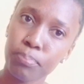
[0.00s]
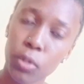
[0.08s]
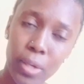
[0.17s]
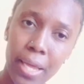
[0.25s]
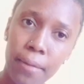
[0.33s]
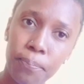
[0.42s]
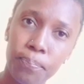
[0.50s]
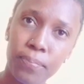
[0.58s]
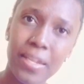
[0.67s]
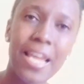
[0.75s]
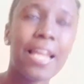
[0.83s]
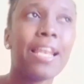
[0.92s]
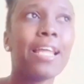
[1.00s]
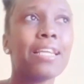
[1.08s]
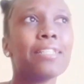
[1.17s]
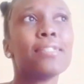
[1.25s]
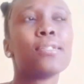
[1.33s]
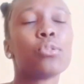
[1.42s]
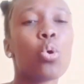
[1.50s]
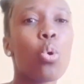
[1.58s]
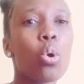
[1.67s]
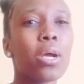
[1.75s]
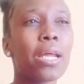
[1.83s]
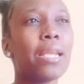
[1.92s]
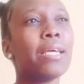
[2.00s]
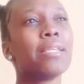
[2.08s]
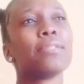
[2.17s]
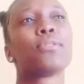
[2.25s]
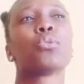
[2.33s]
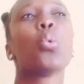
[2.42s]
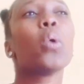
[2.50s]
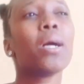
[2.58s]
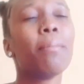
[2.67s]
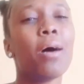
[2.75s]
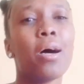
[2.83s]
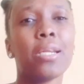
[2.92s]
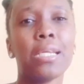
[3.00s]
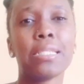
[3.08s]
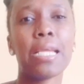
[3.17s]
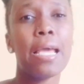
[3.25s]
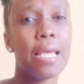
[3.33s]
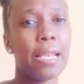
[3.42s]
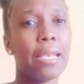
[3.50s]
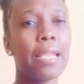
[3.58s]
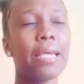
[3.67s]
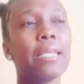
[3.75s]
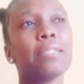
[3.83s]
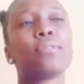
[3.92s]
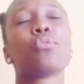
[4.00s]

Okay, let us talk about it. Let us